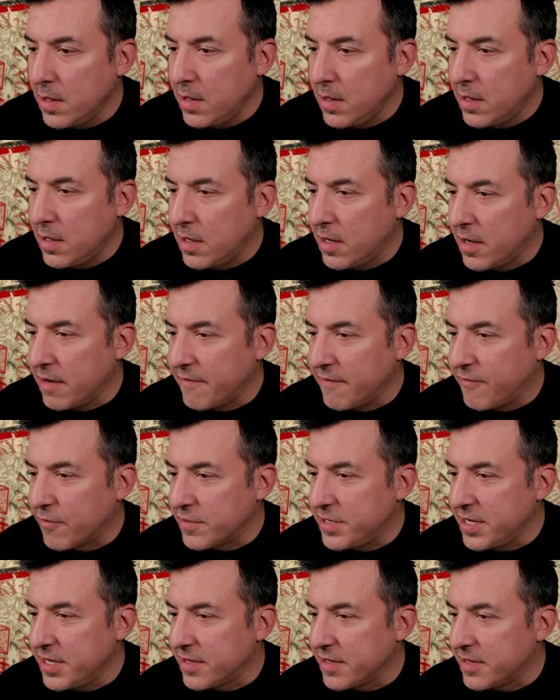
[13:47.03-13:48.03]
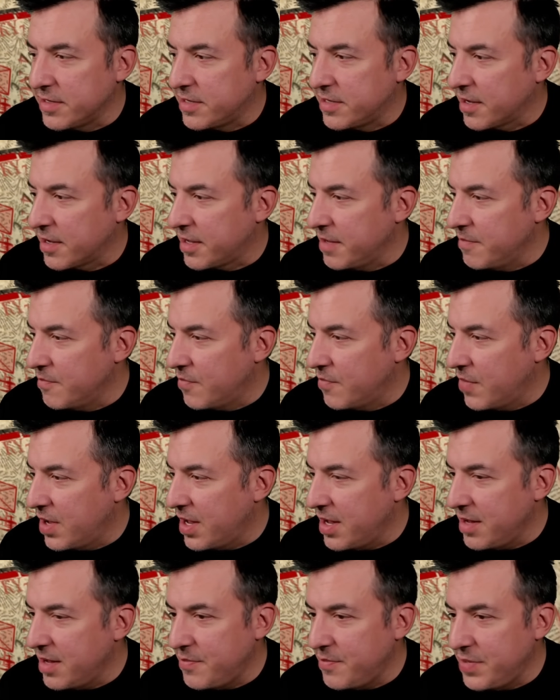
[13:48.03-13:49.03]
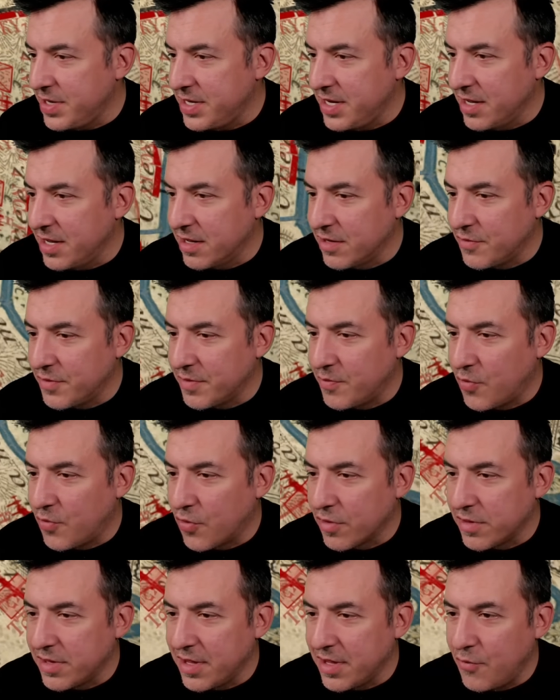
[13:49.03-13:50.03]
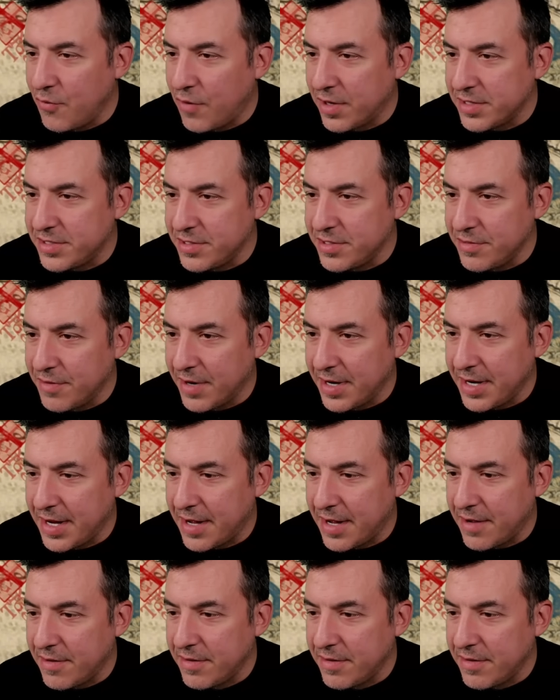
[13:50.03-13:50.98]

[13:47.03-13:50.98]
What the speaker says: Alright, 14th Kentucky might be dealing with more than they want to right now.